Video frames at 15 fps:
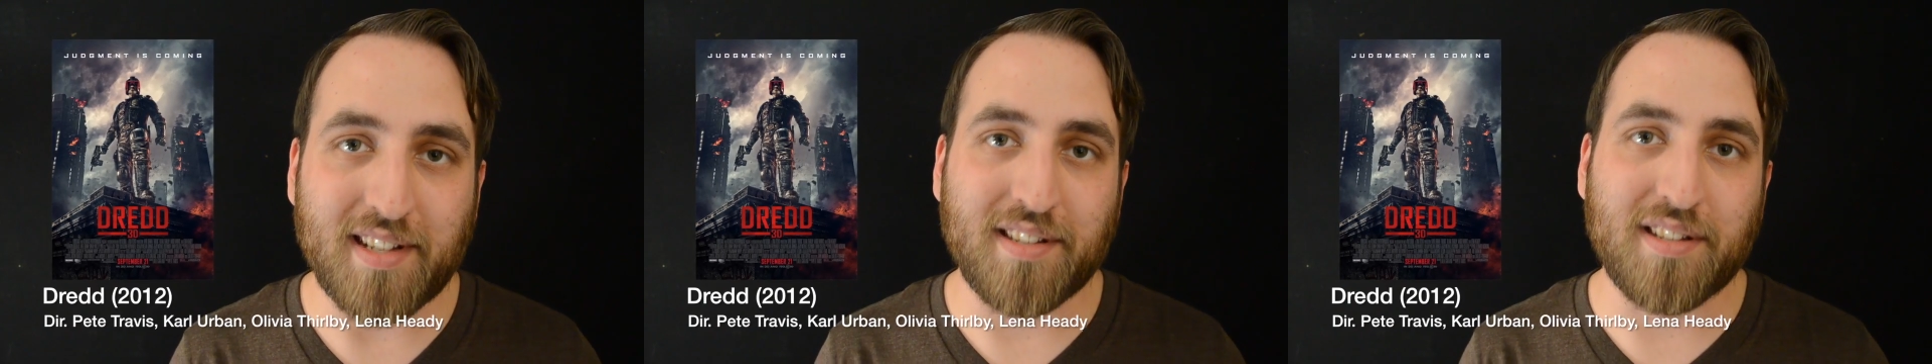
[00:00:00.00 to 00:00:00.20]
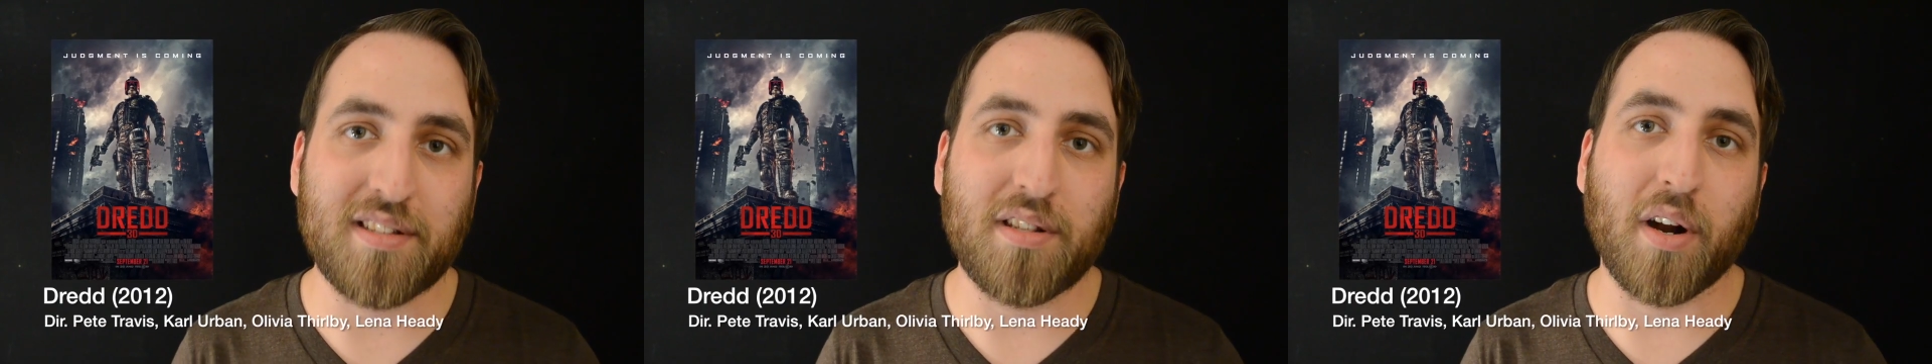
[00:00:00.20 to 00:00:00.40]

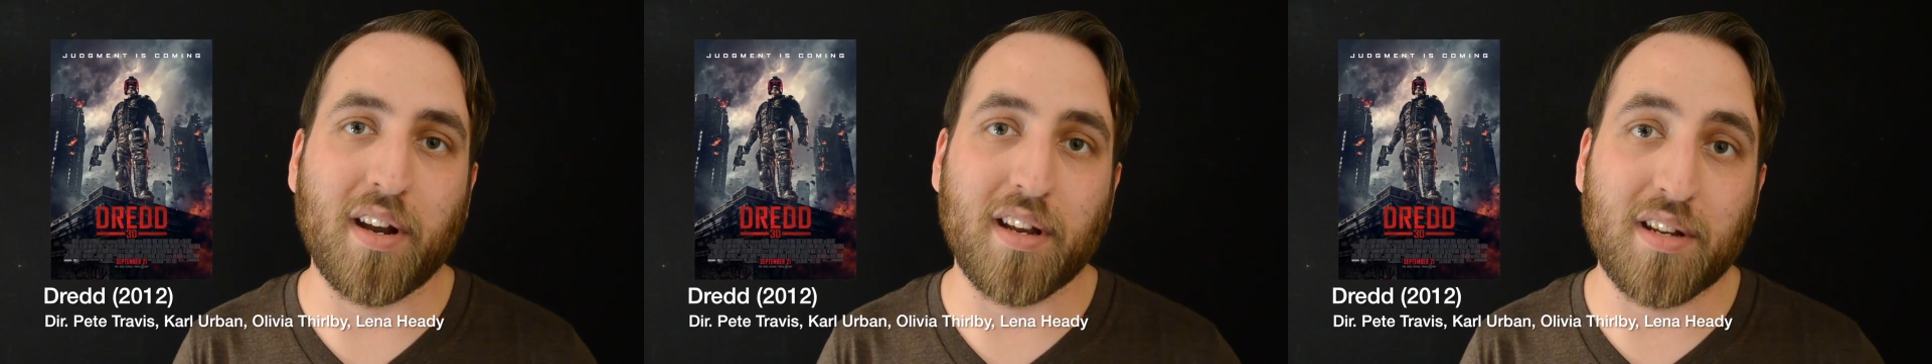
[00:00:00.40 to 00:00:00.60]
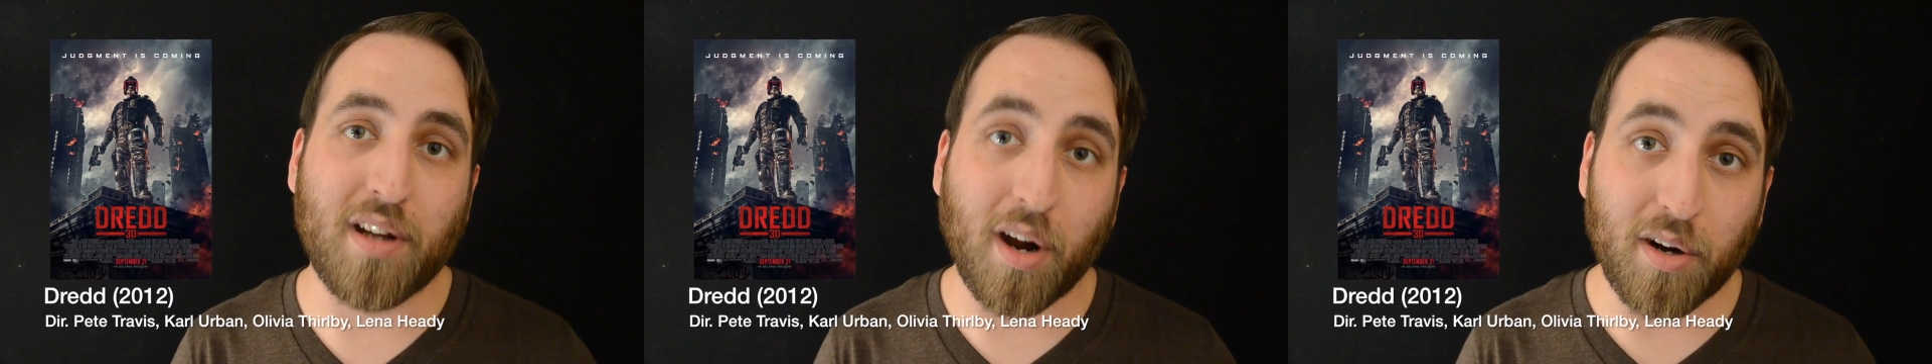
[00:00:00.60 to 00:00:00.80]
and
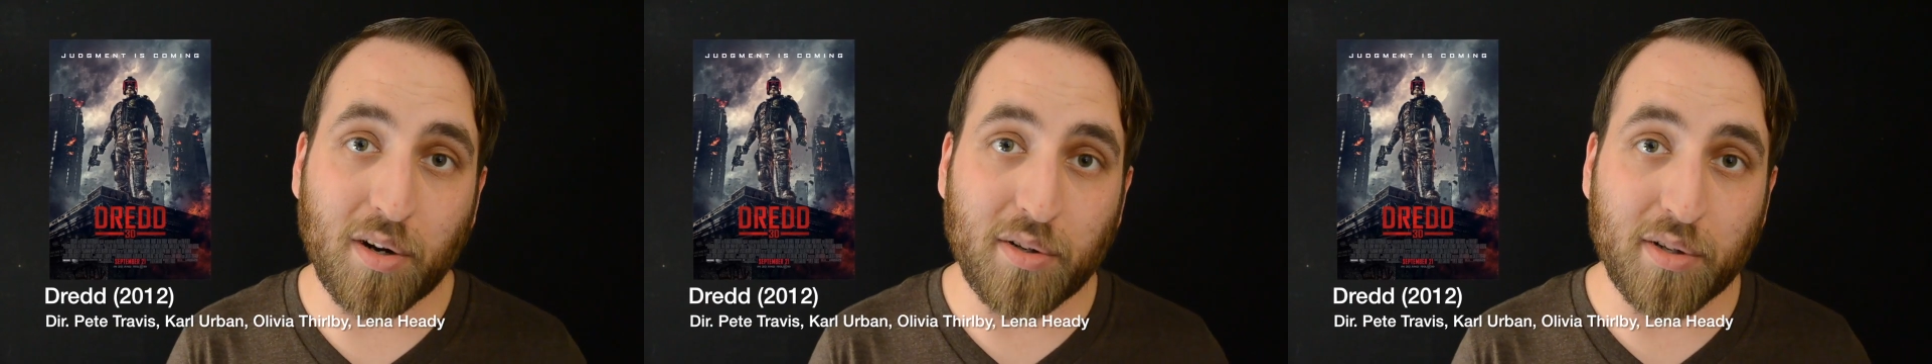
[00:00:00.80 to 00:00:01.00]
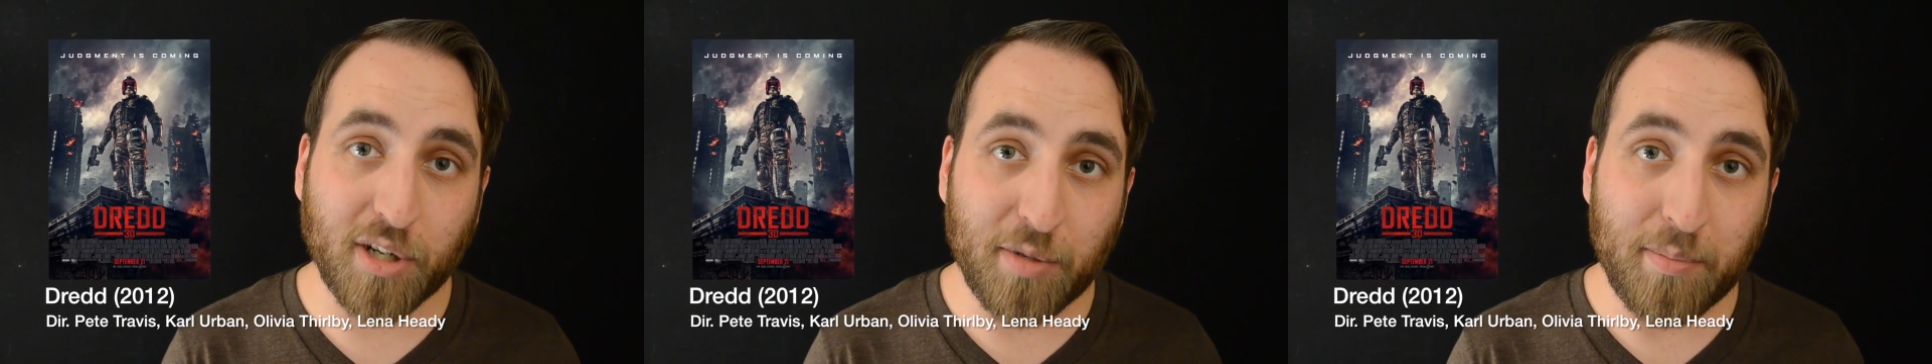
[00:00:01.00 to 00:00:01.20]
starring
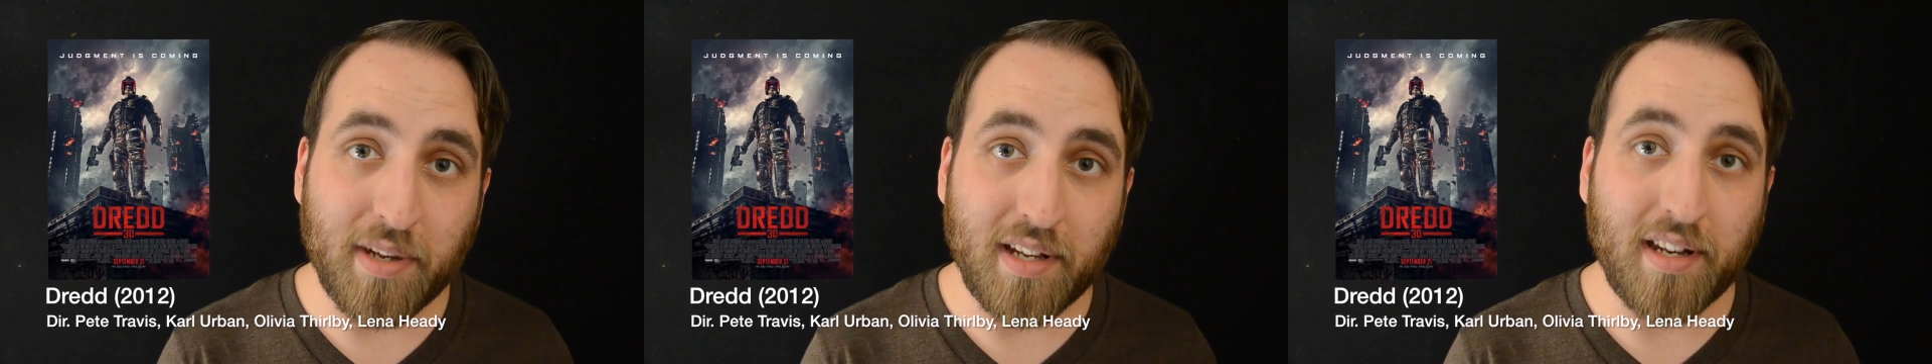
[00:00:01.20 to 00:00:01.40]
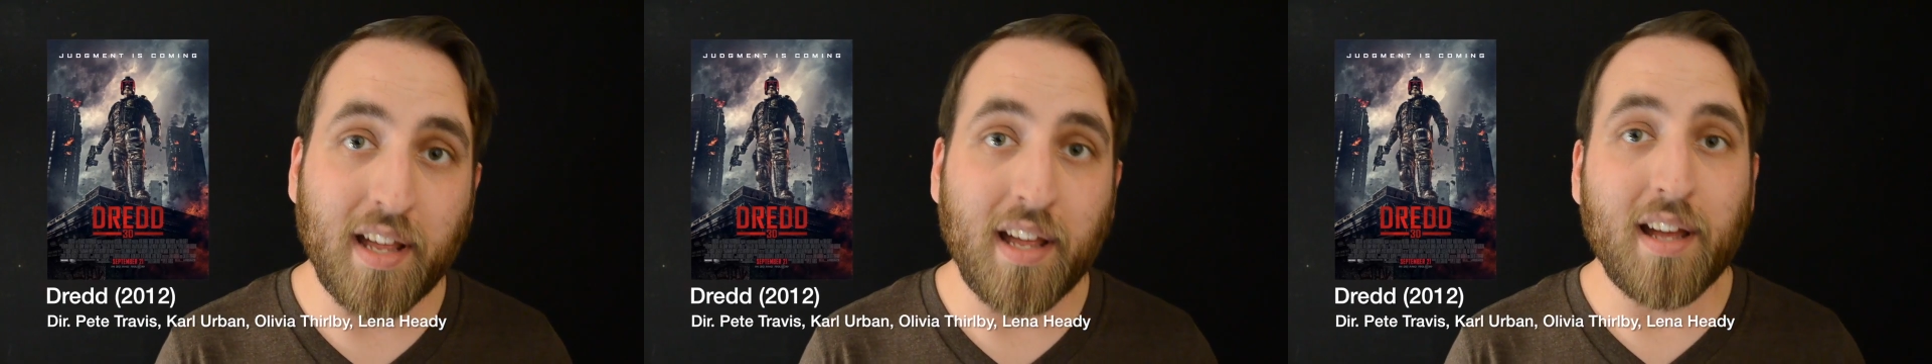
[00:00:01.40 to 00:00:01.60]
Karl
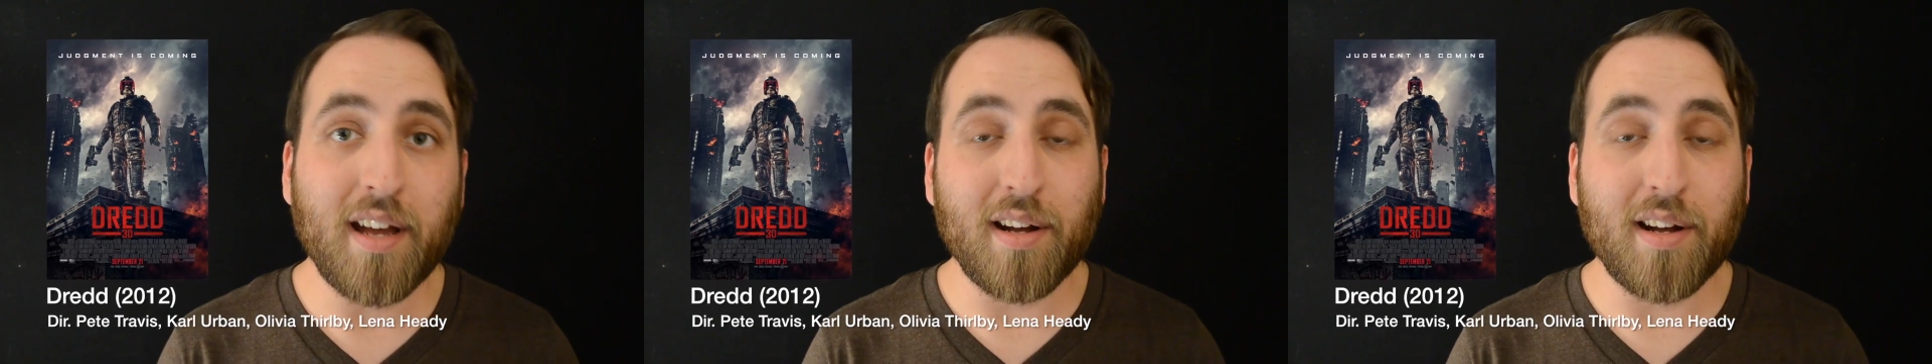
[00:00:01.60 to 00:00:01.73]
Urban,